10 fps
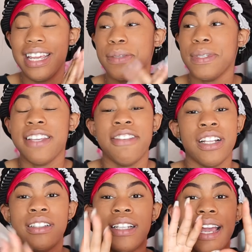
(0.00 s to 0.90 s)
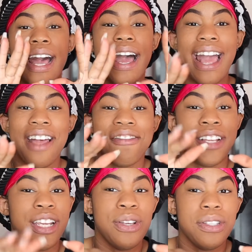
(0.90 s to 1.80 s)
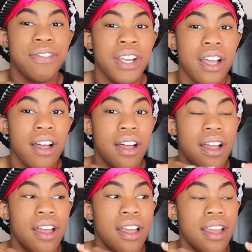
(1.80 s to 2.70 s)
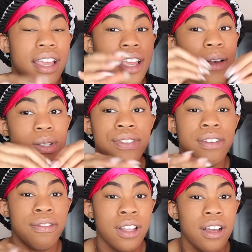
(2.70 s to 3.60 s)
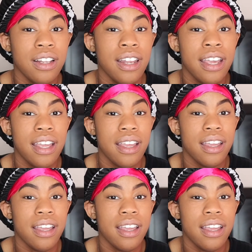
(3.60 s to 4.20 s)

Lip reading: that specifically, like I had videos for y'all and I was finna vlog that.